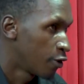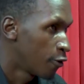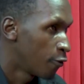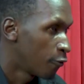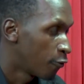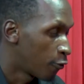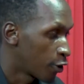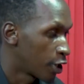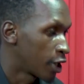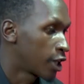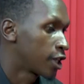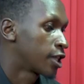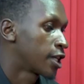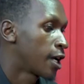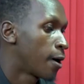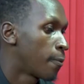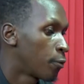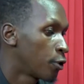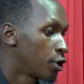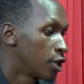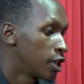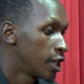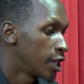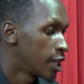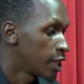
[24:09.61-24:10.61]
For example,
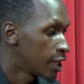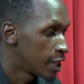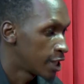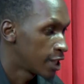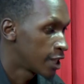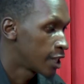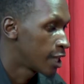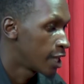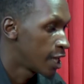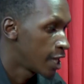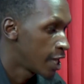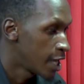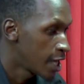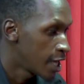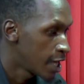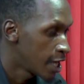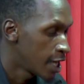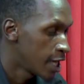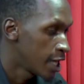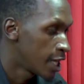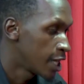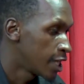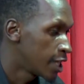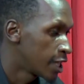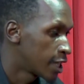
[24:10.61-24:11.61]
in
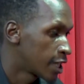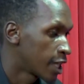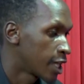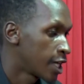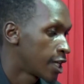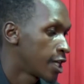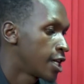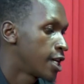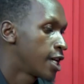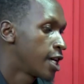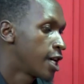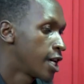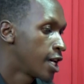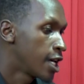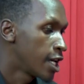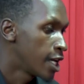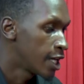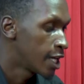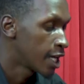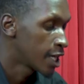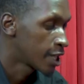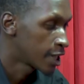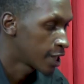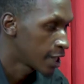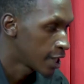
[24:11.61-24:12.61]
industry,
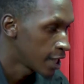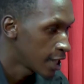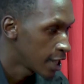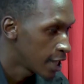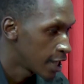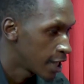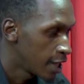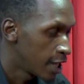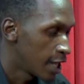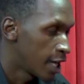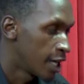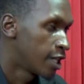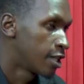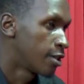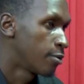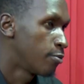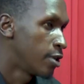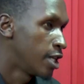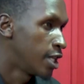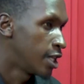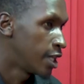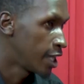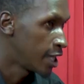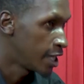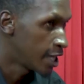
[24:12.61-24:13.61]
there is
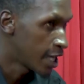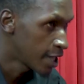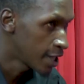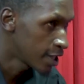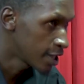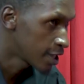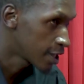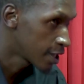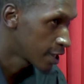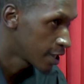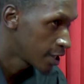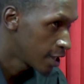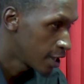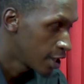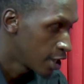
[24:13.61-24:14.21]
maintenance.